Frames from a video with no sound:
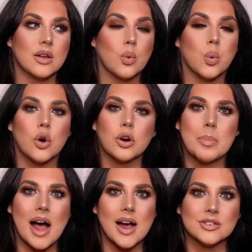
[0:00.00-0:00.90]
walk
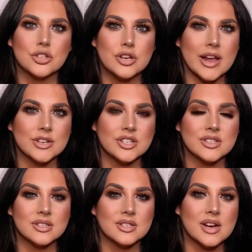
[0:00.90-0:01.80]
past strangers
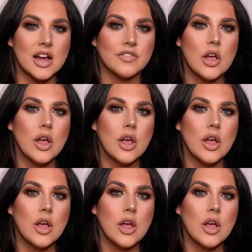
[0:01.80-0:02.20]
and stuff